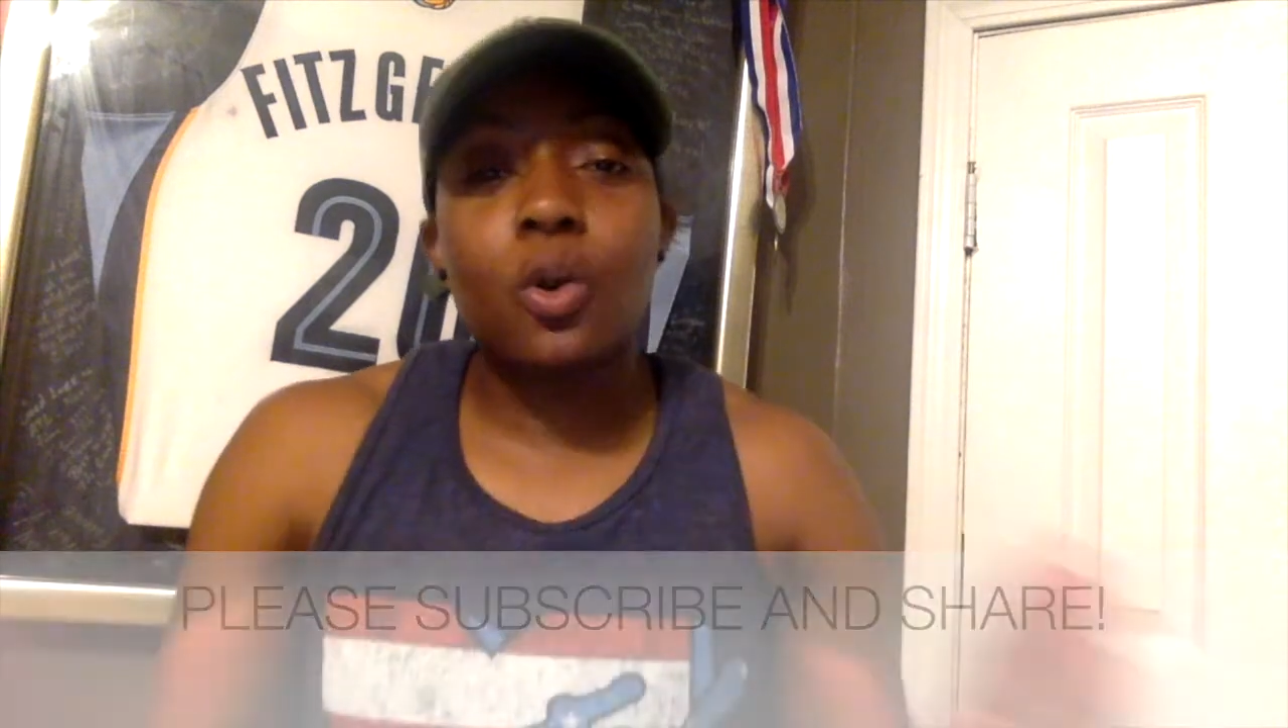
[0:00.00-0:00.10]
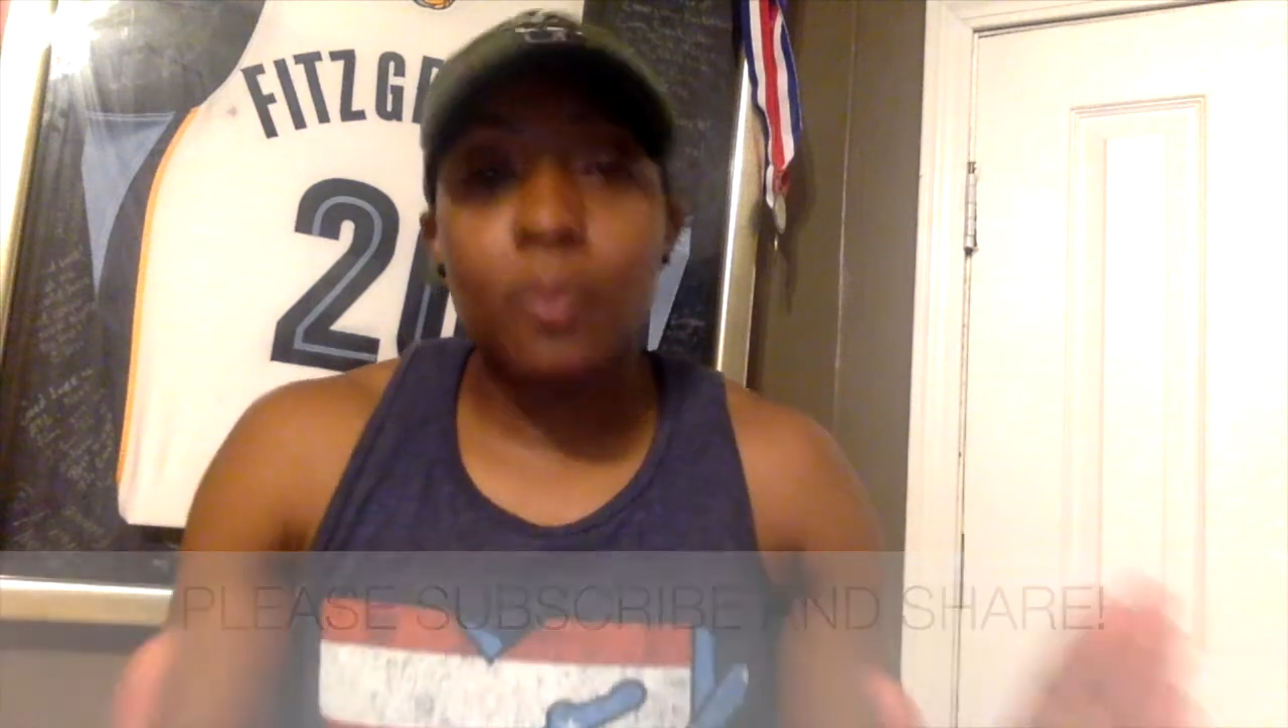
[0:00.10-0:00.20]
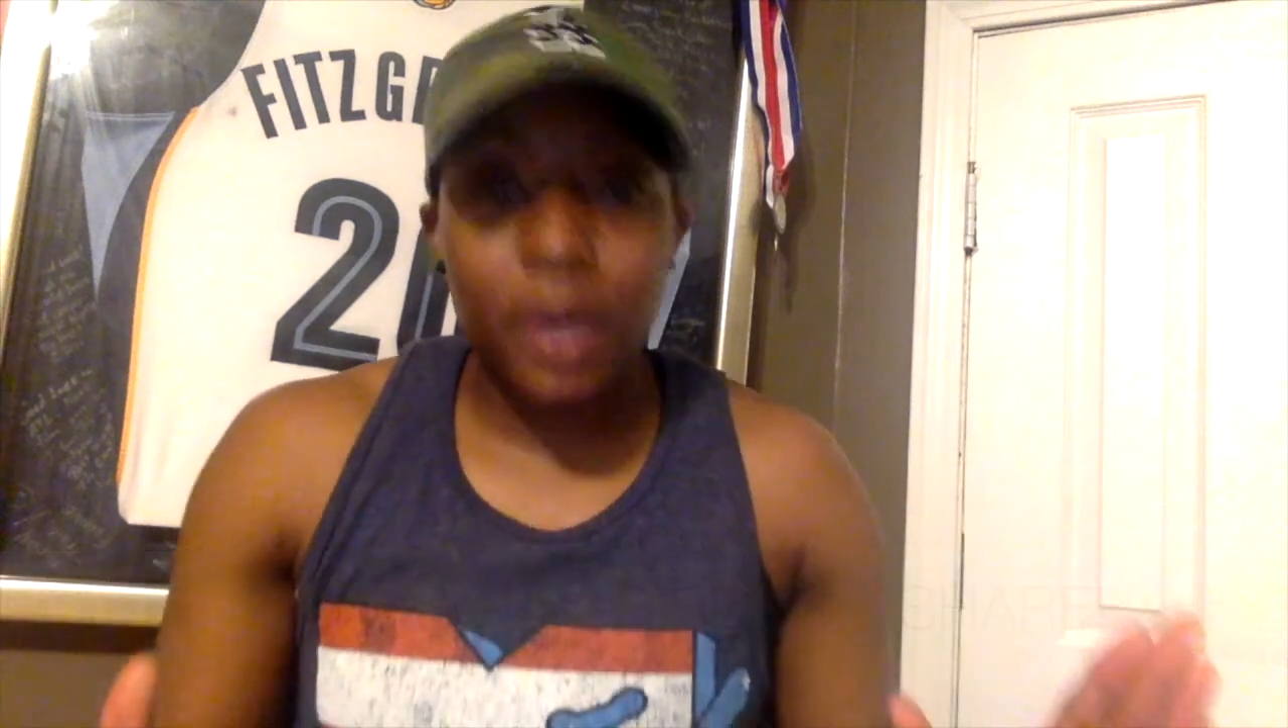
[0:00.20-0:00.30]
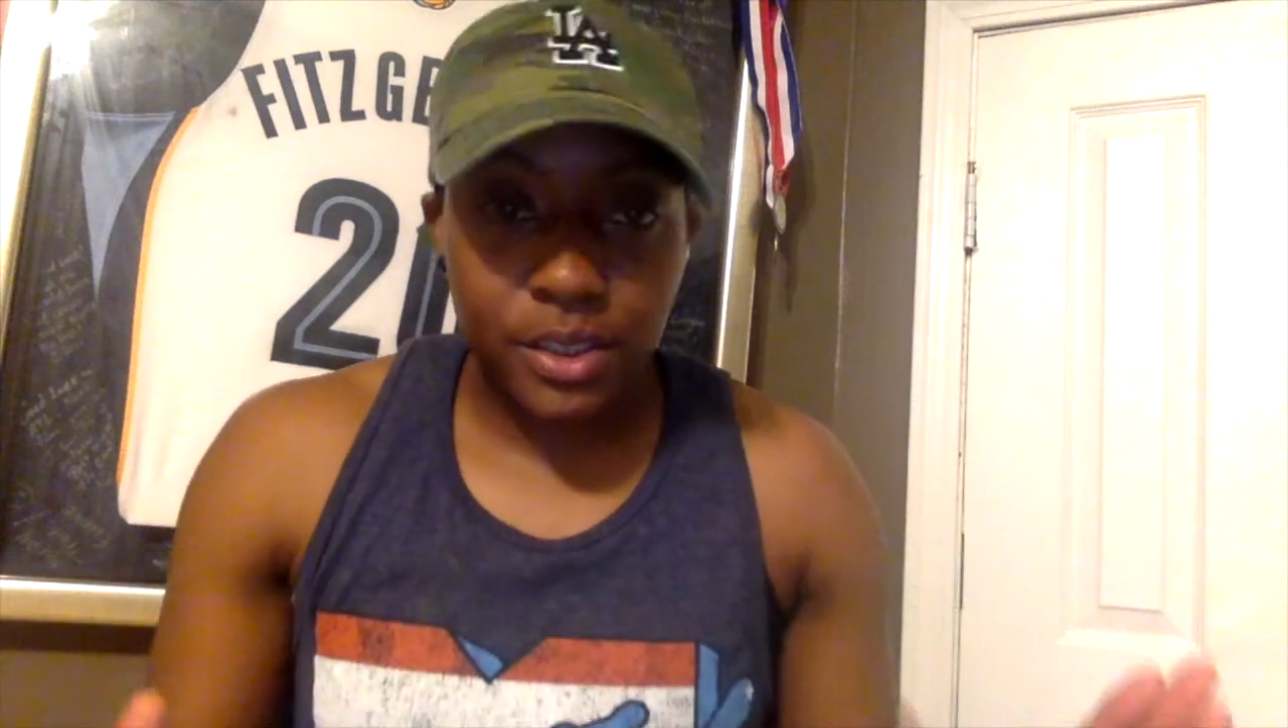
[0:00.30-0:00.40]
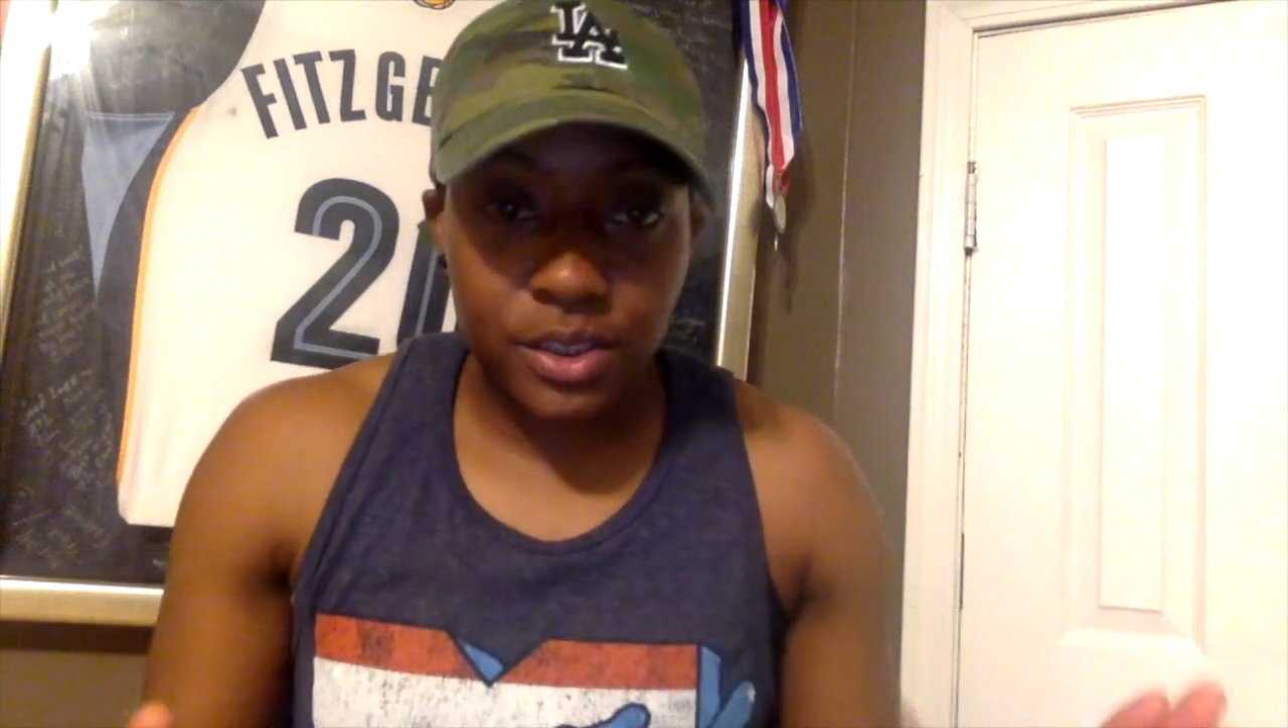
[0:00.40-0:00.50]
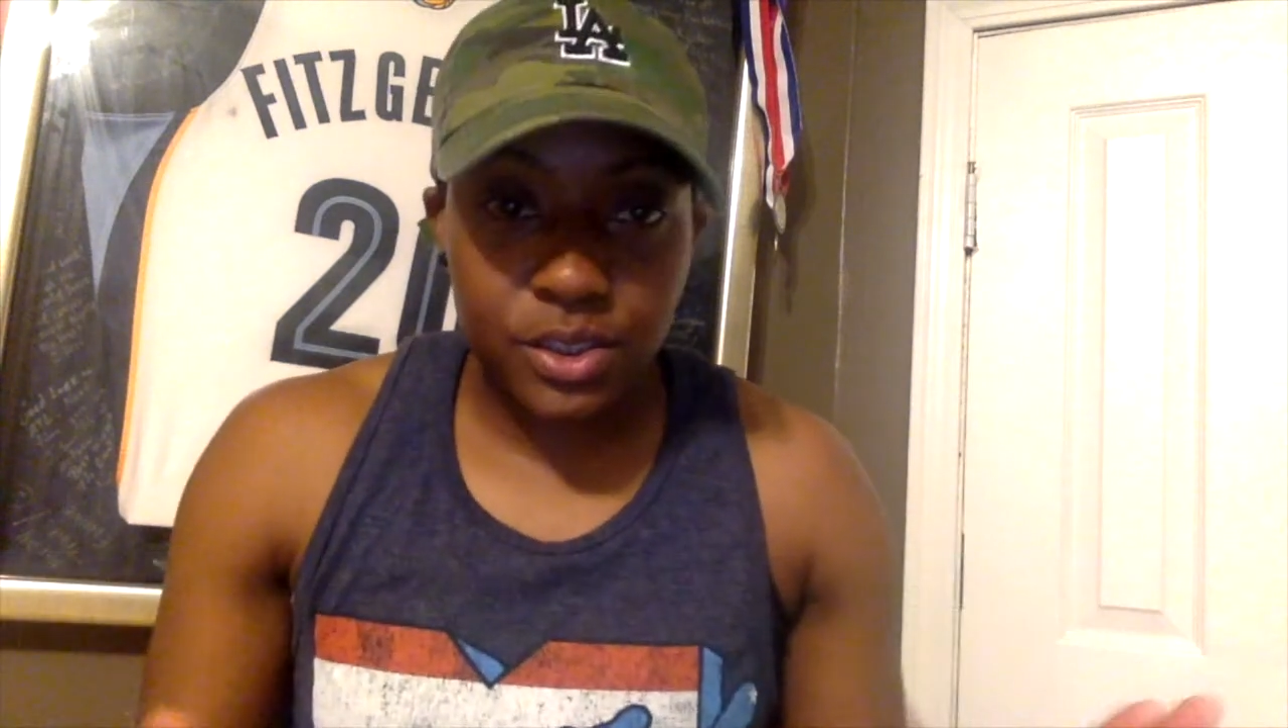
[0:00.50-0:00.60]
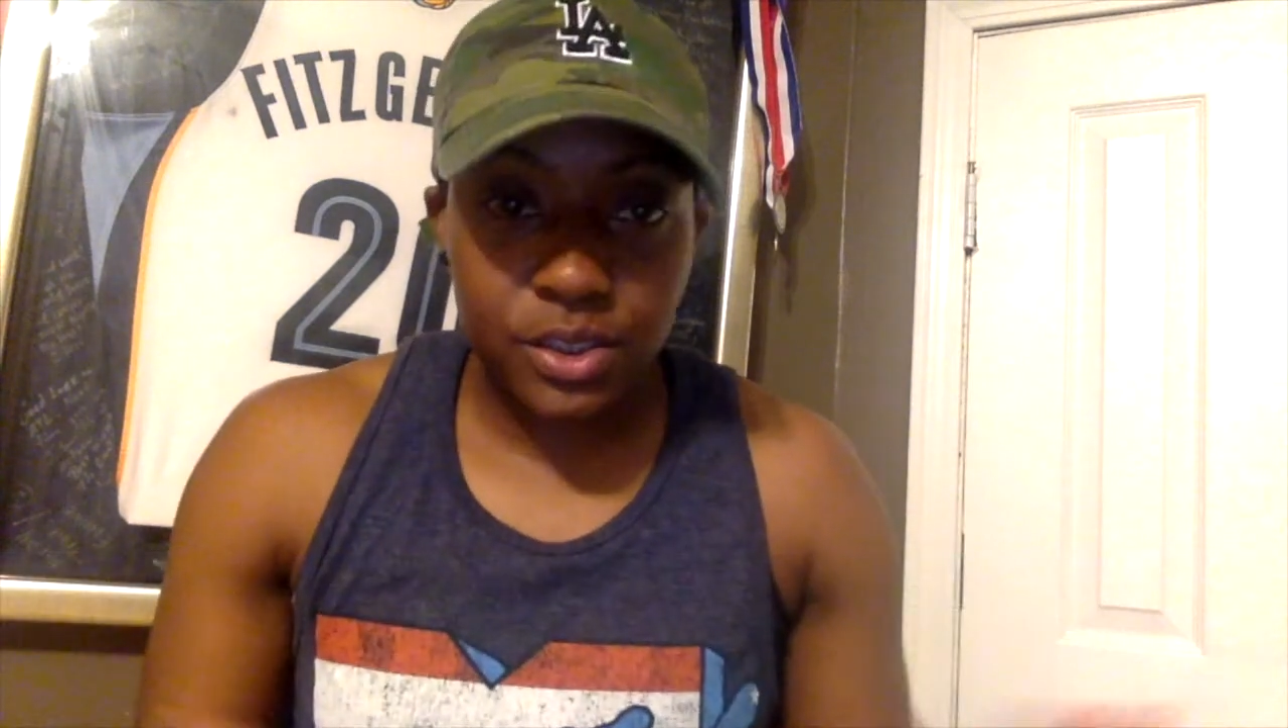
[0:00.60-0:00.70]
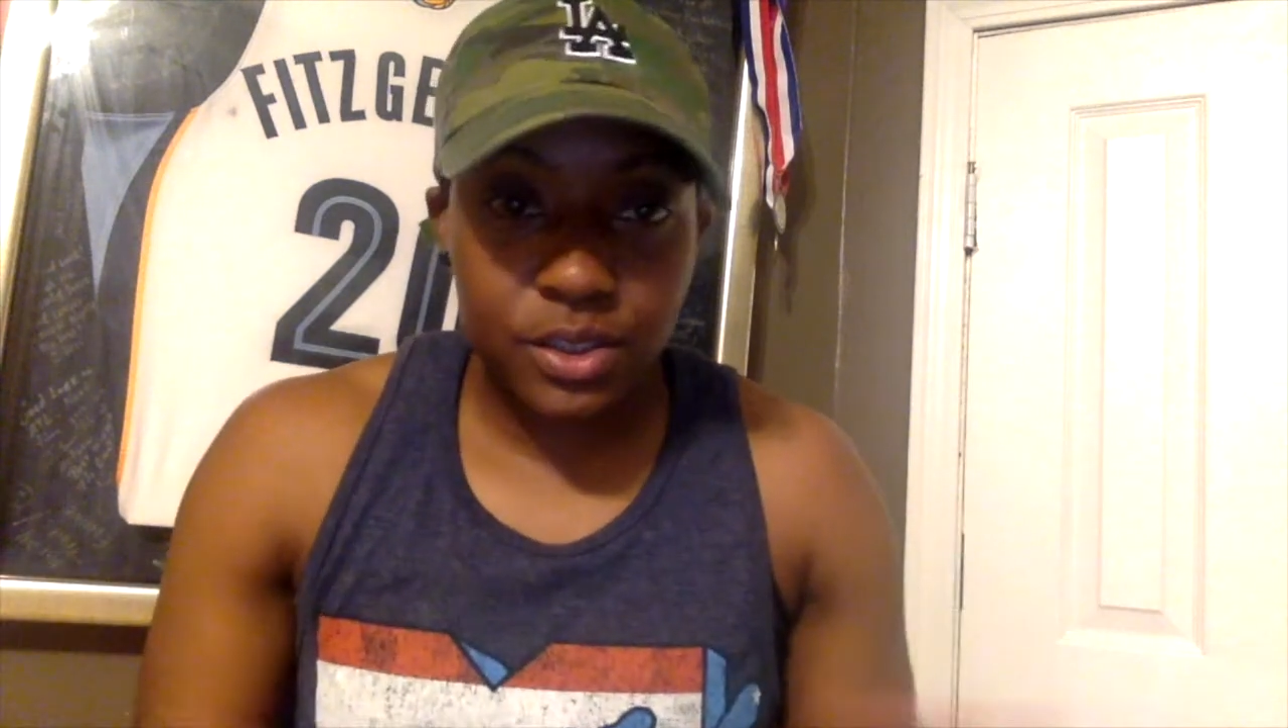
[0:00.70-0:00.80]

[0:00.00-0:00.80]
much